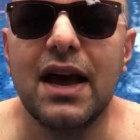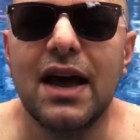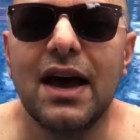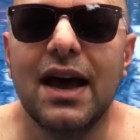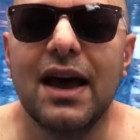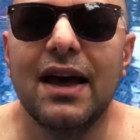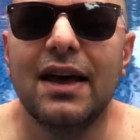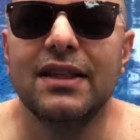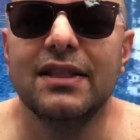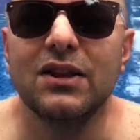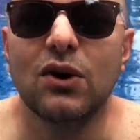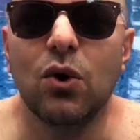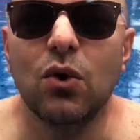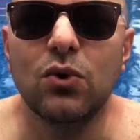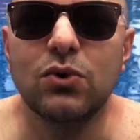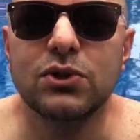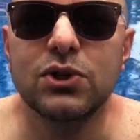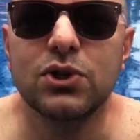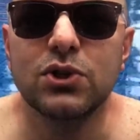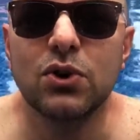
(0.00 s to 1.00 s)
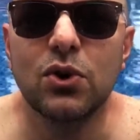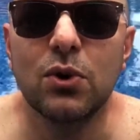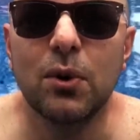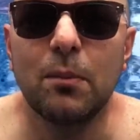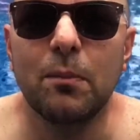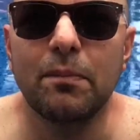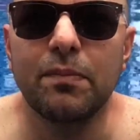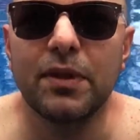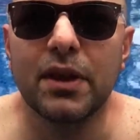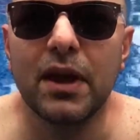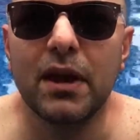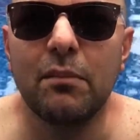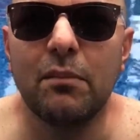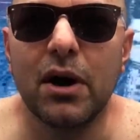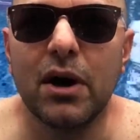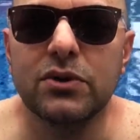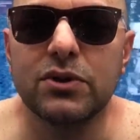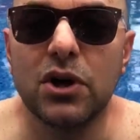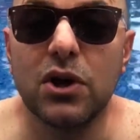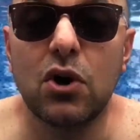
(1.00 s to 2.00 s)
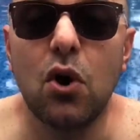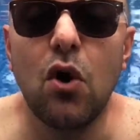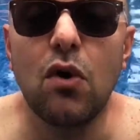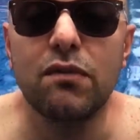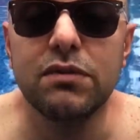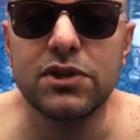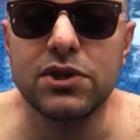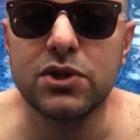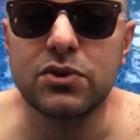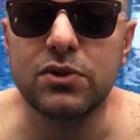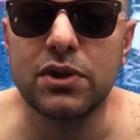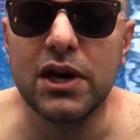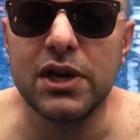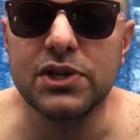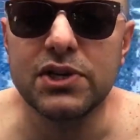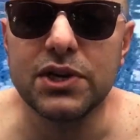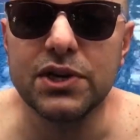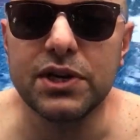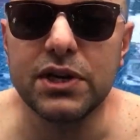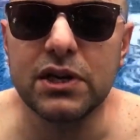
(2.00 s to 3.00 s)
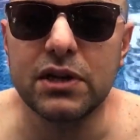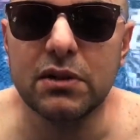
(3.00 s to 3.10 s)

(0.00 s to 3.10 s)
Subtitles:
And also about the COVID situation here,